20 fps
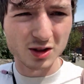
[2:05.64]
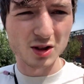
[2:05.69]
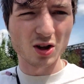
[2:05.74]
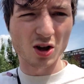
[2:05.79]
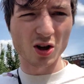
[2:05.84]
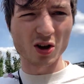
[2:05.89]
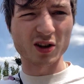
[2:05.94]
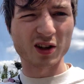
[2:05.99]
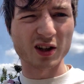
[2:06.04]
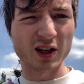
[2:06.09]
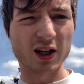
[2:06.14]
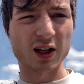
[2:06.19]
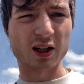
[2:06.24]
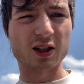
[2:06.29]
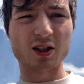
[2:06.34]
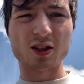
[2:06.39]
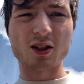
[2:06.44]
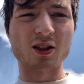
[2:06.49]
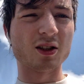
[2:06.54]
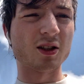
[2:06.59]
a hot day,
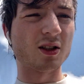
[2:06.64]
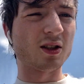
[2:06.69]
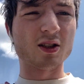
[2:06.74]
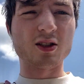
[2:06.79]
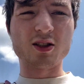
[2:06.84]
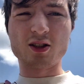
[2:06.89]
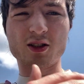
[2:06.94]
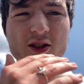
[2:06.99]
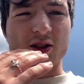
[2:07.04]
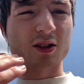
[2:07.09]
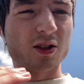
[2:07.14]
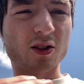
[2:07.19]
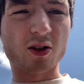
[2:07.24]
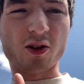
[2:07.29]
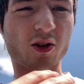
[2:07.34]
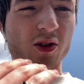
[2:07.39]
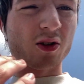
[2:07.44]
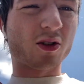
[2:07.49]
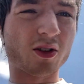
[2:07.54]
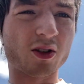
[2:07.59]
it's
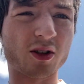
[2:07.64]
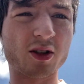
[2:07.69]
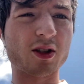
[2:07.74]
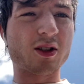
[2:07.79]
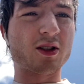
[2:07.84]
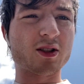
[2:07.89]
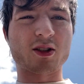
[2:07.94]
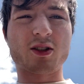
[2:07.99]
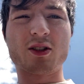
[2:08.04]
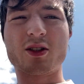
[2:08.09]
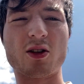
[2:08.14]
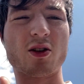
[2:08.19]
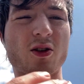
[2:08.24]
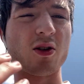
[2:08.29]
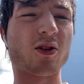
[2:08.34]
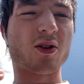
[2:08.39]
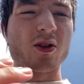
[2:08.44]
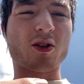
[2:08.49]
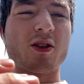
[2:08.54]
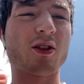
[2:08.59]
not good, it's not
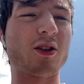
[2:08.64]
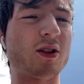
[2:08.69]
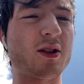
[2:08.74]
good.